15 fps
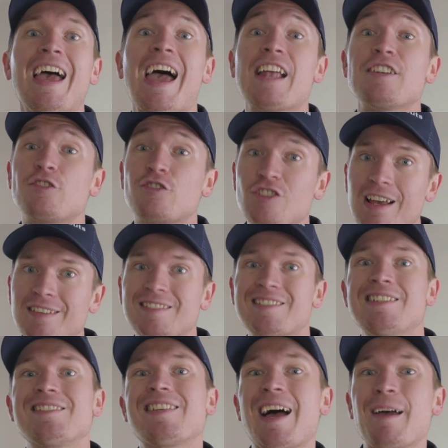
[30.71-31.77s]
and just
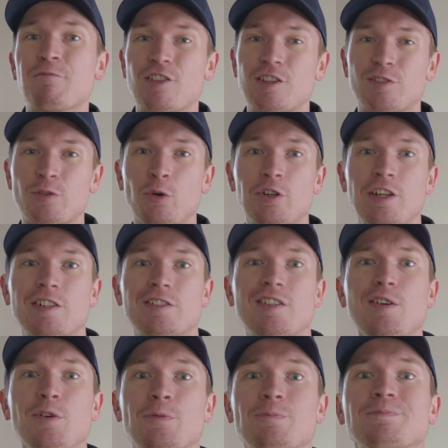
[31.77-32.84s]
in time for the school year
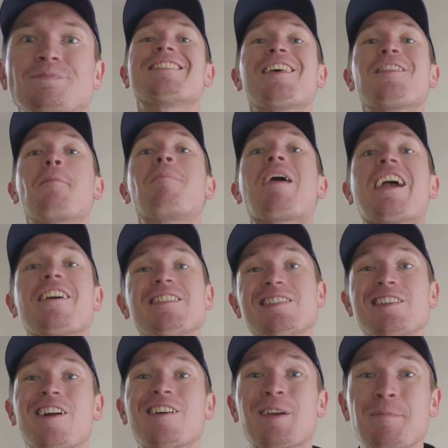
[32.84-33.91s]
too. To the
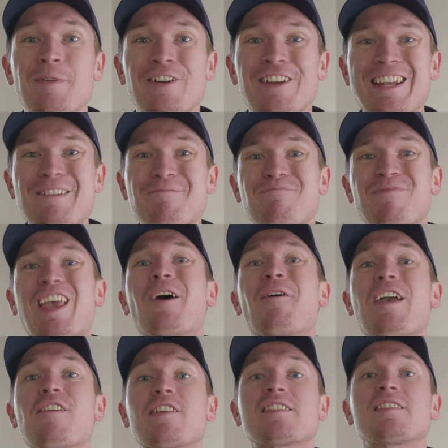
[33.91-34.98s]
parents in our community,
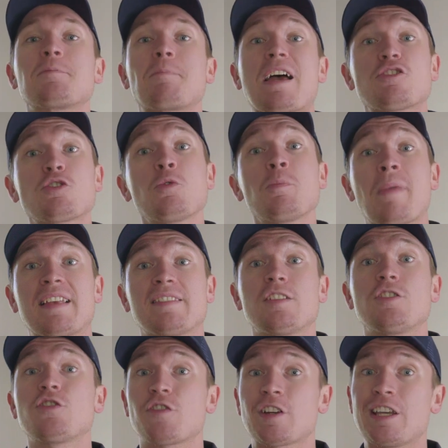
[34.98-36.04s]
we have a special
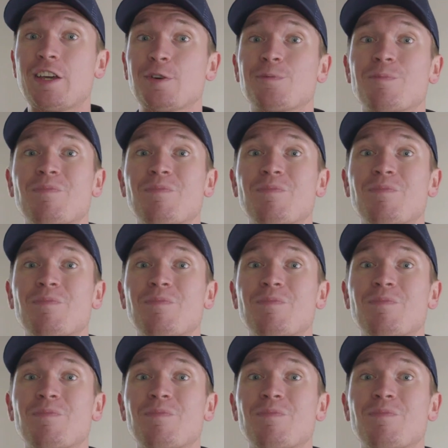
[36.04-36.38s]
message for you.